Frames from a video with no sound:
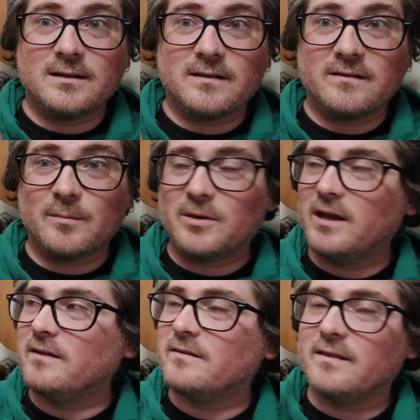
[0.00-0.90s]

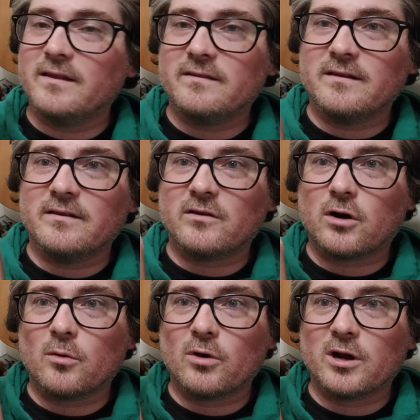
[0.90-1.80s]
slipcase, and this is
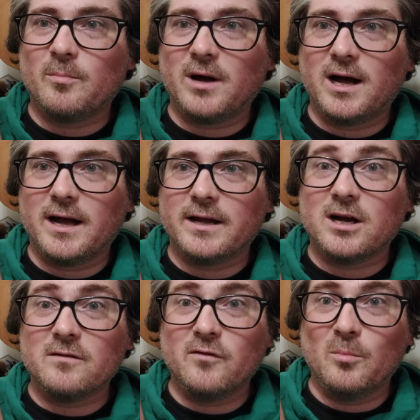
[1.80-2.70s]
artwork by
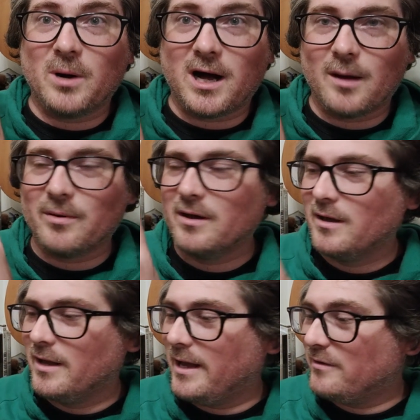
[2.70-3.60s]
Kung Fu Bob,
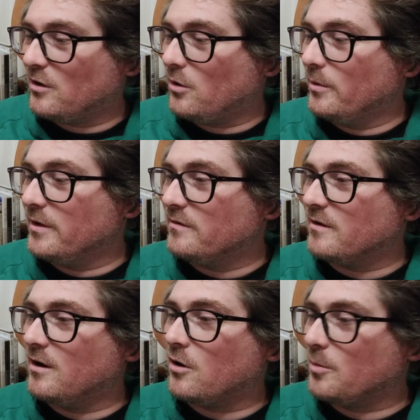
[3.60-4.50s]
as always.
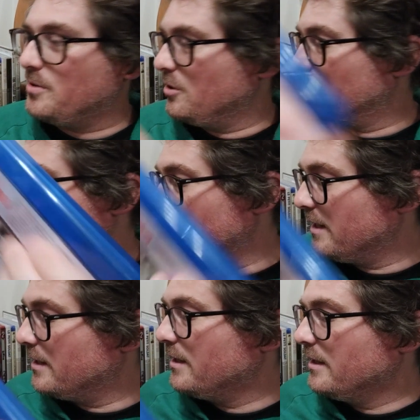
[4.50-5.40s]
R.P.
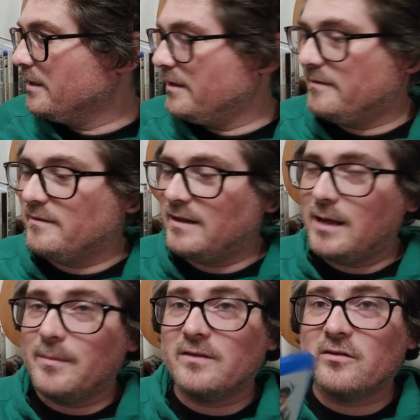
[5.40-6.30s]
O'Brien is his
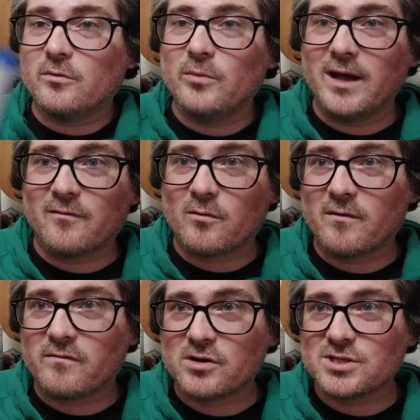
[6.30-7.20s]
name, and so we have a
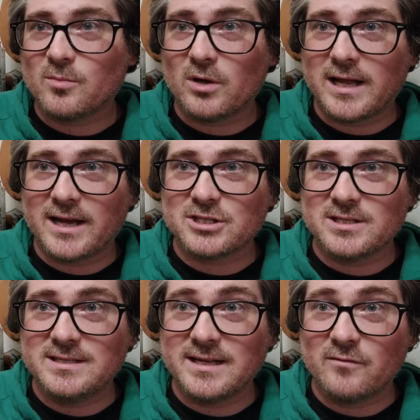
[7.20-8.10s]
reversible, and I
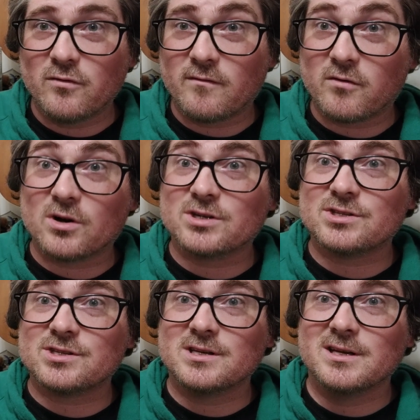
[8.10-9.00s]
actually did
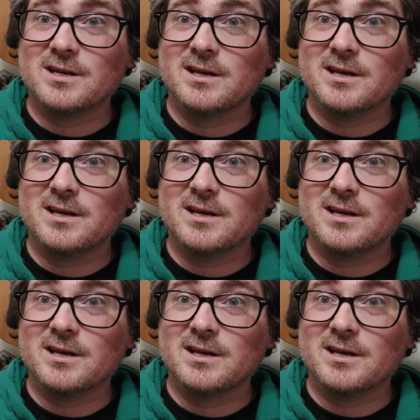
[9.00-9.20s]
reverse